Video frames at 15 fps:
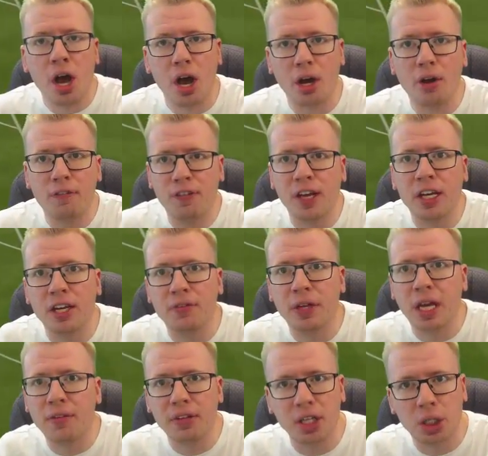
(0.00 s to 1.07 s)
And I figured if
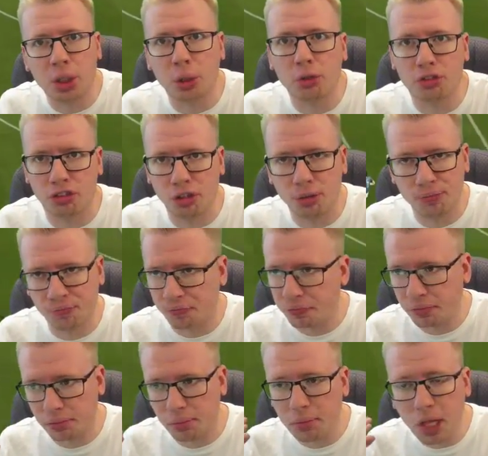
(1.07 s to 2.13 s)
you're given the choice to,
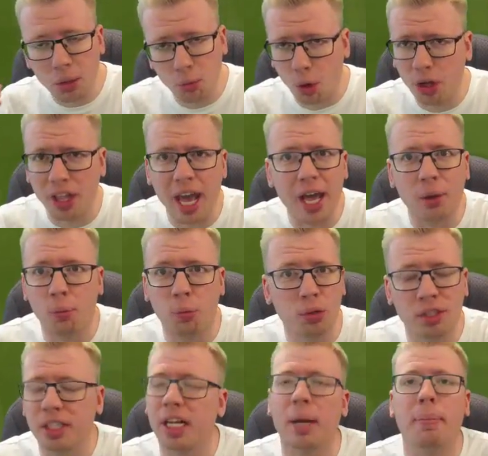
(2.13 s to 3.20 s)
why the hell
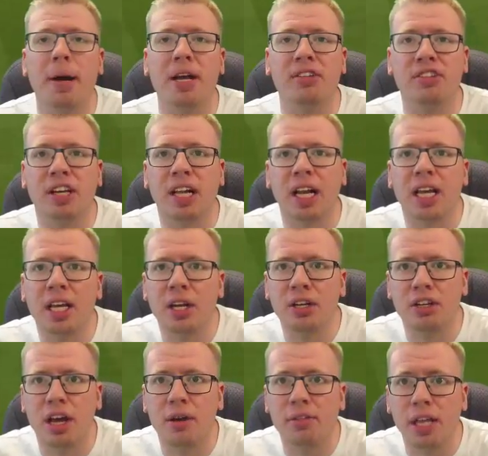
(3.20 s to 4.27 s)
wouldn't you, basically?
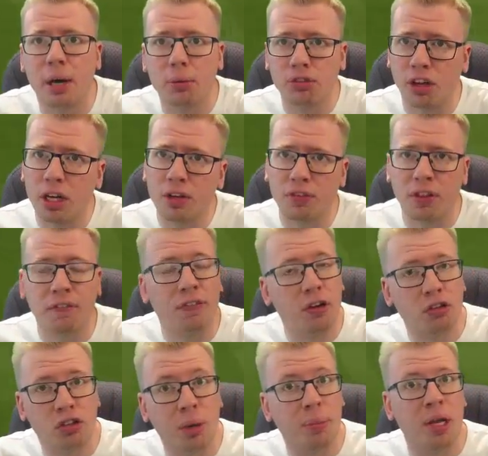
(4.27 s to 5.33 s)
And that was only for the
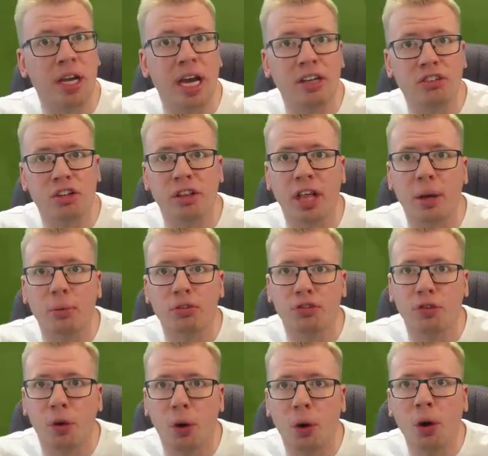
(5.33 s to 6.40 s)
first couple of days, so that was
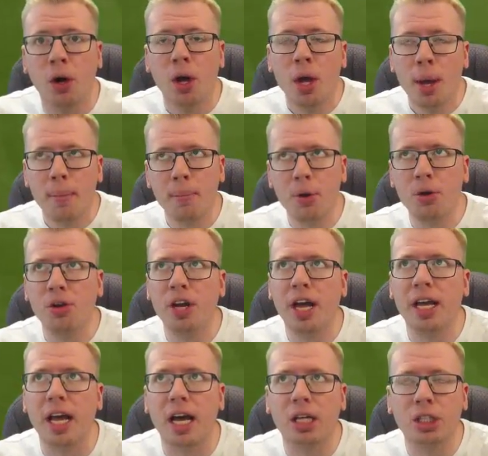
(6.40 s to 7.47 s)
for
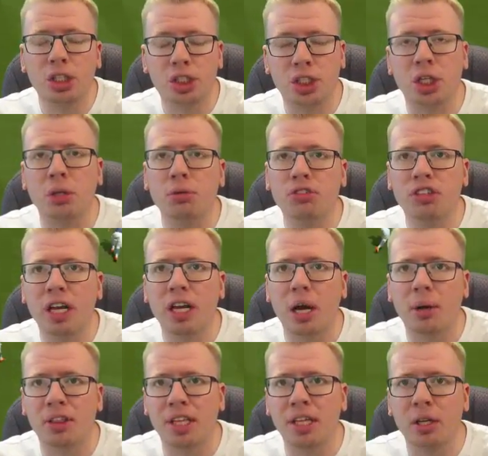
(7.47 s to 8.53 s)
Monday and Tuesday.
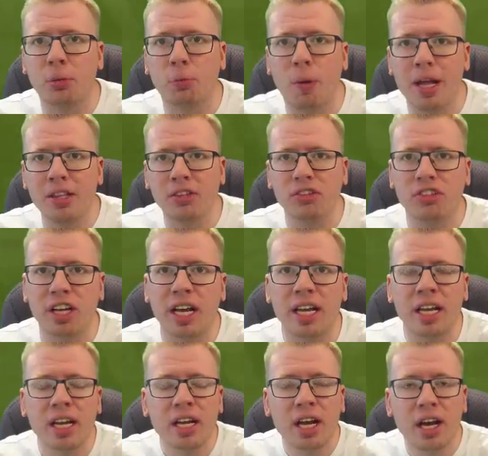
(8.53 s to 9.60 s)
I think
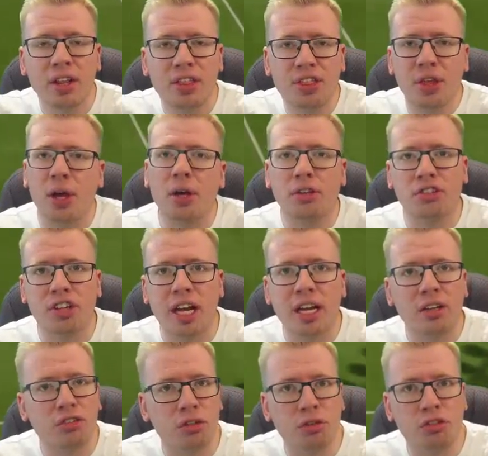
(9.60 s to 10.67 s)
Wednesday and
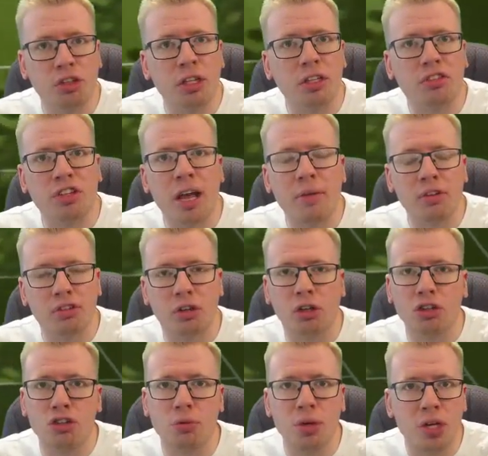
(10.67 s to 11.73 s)
Thursday. As you see this now, it's
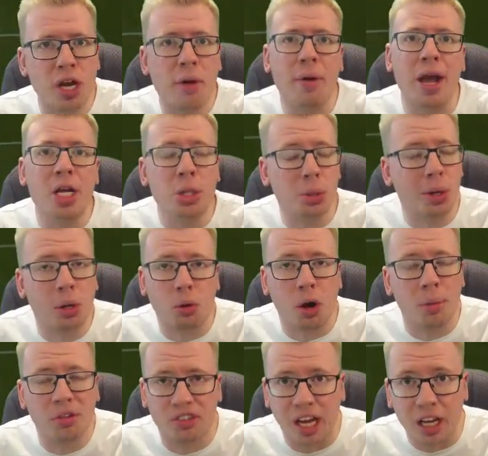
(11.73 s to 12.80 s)
gone to a no entry
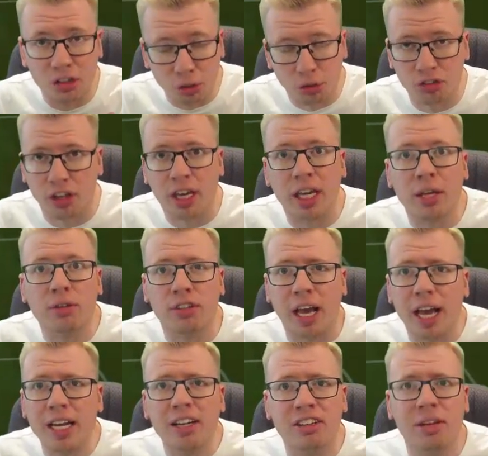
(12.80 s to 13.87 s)
requirements at all, so you can use
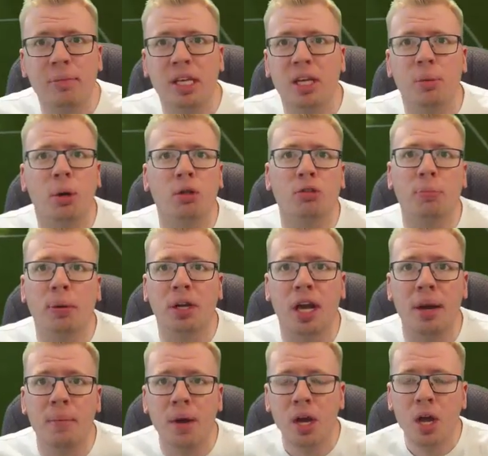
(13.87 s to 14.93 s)
any team that you want.
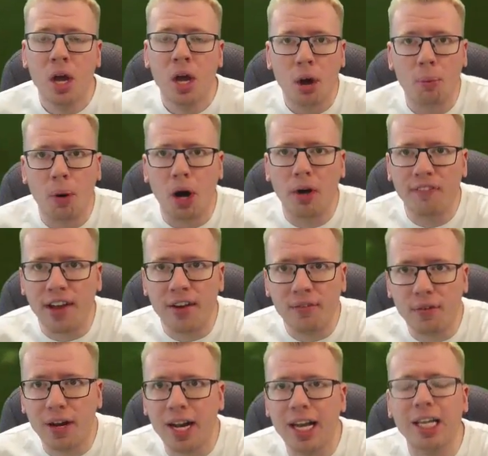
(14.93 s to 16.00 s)
But what I
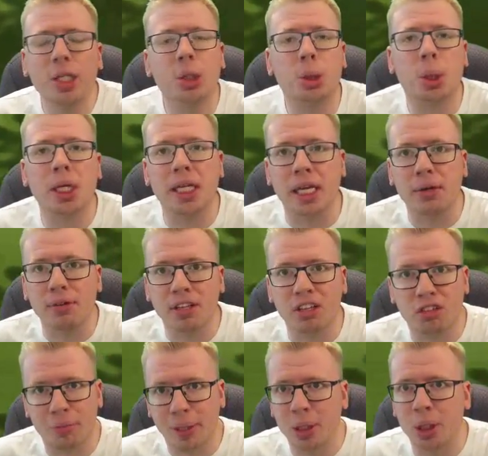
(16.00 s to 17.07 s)
found really intriguing were the
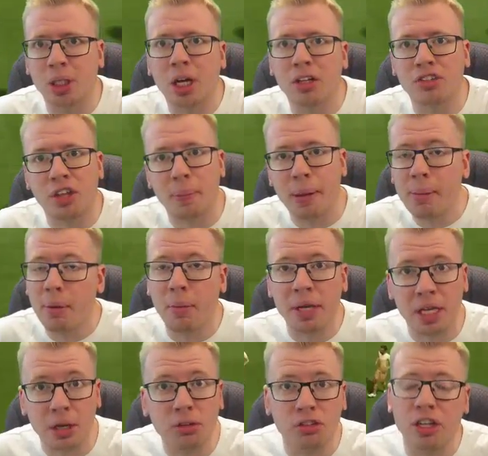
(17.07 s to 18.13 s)
special cards that people were
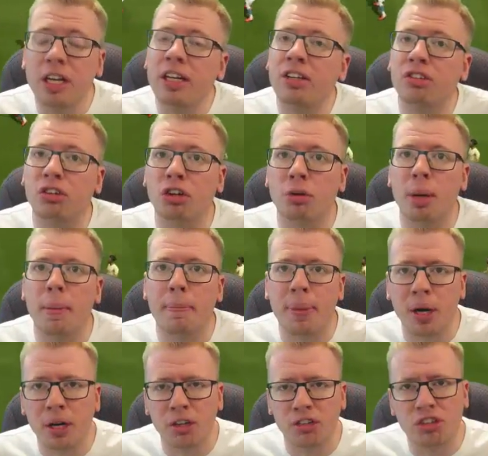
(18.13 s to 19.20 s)
using in this tournament.
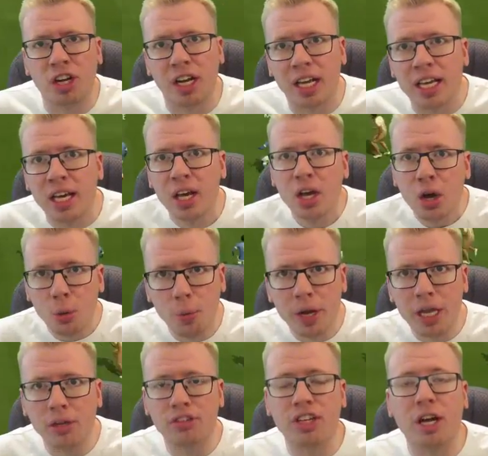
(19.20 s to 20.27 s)
Personally,
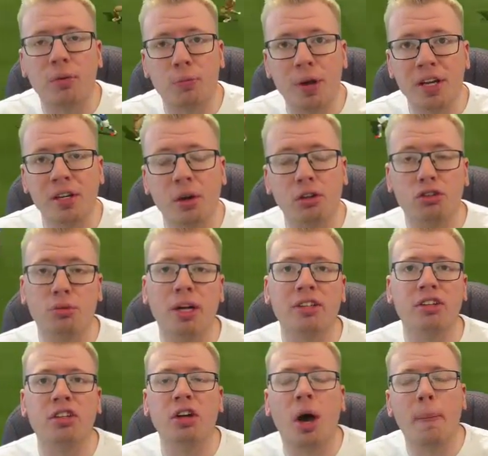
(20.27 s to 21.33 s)
we used our Red 90
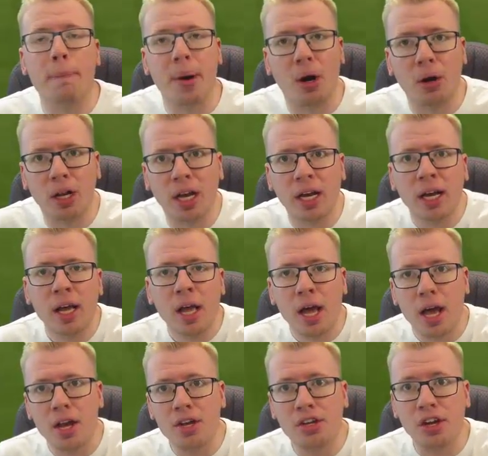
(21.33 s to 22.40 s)
rated Dybala,
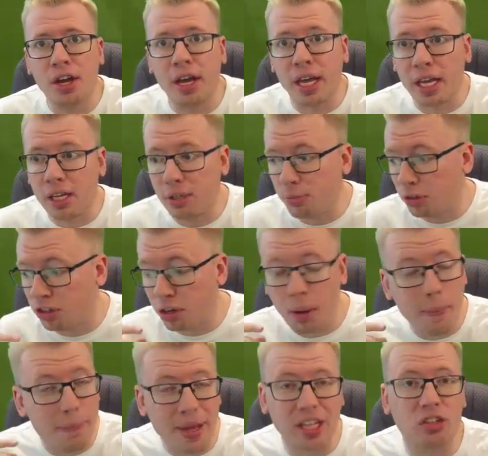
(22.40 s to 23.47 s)
and he was
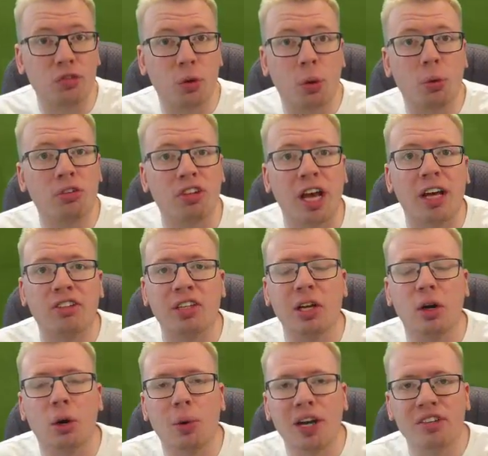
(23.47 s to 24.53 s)
doing bits for us, as he
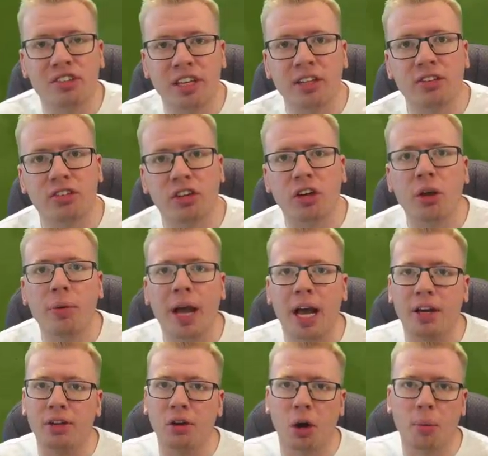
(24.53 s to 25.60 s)
always tends to do. We
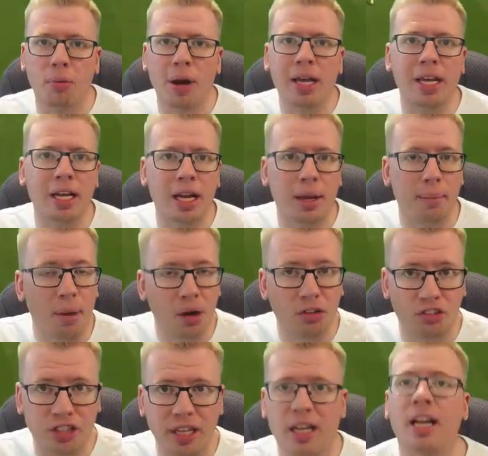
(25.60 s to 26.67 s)
had normal regular
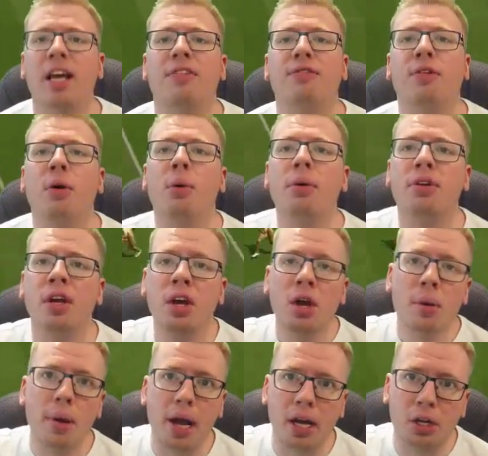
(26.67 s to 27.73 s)
Martial at left forward,
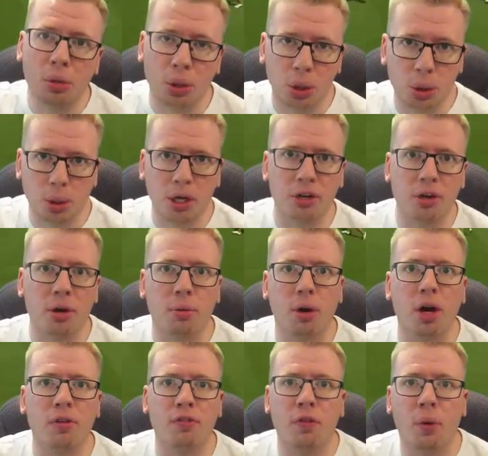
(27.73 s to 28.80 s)
we had Quadrado at
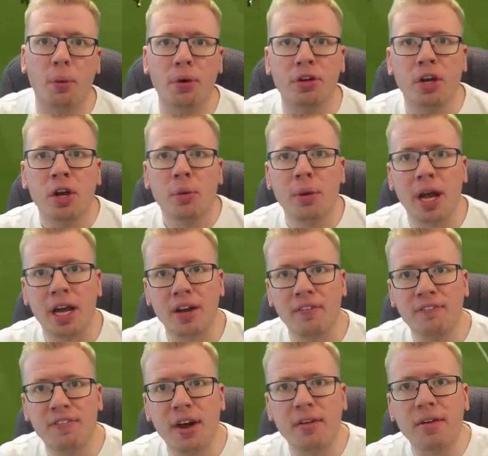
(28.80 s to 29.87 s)
right forward, we had a
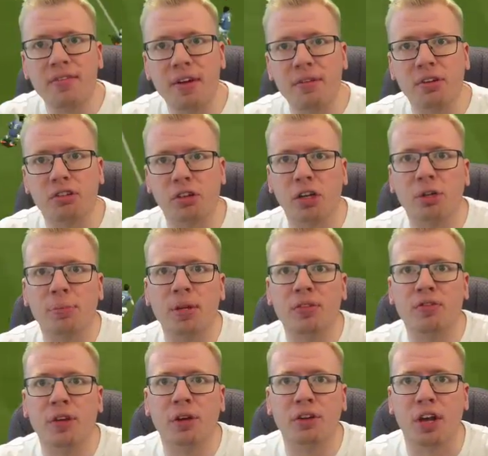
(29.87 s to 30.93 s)
very, very solid
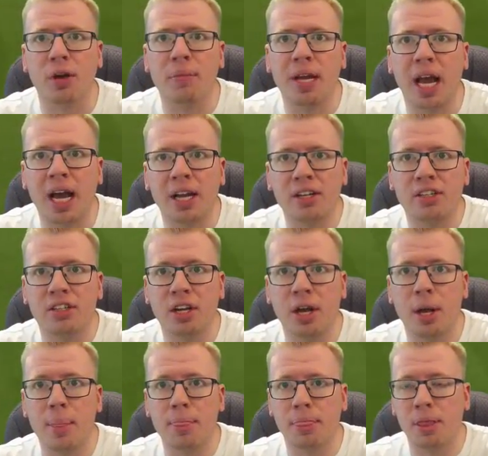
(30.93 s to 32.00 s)
midfield, and we had
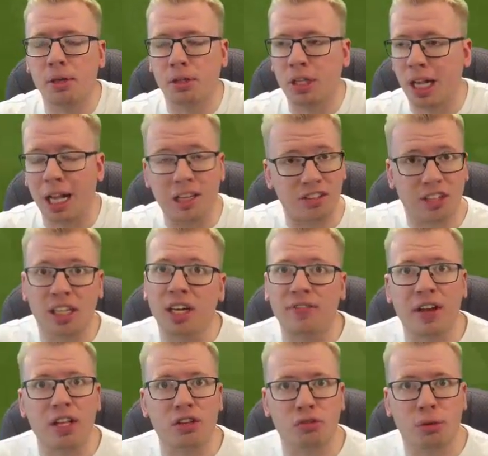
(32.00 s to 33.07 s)
the classic
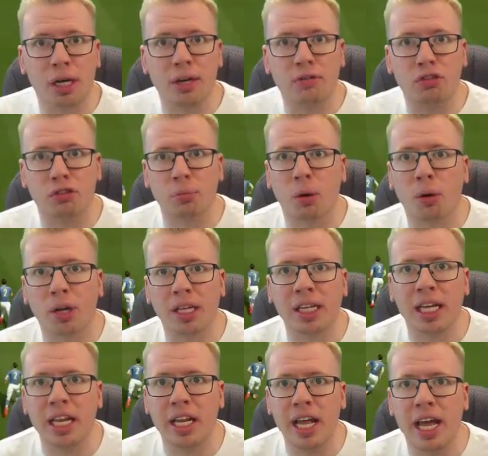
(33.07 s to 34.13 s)
defence really of
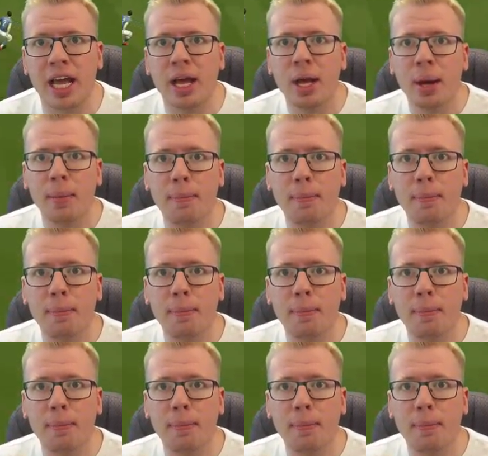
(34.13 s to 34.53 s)
Smalling in there.